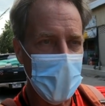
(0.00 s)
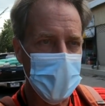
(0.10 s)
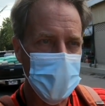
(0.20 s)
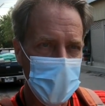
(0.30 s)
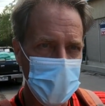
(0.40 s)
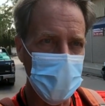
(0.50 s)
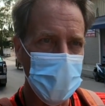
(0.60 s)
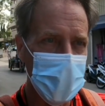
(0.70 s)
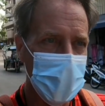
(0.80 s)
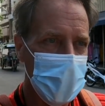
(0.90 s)
I don't
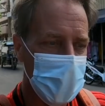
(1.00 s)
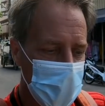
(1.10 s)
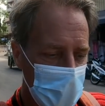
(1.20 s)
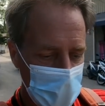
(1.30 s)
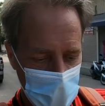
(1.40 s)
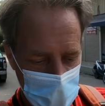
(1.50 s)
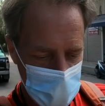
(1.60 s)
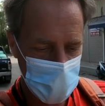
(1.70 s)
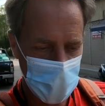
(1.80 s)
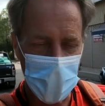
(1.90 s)
really know
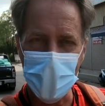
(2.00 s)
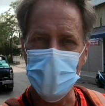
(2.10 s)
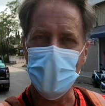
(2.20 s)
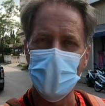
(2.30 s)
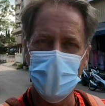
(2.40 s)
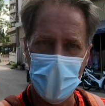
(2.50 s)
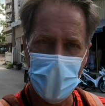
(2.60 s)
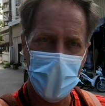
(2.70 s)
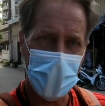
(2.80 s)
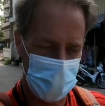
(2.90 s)
what is going to
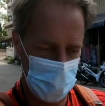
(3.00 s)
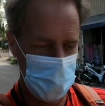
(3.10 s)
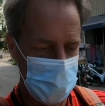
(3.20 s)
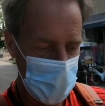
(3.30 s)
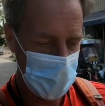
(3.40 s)
happen,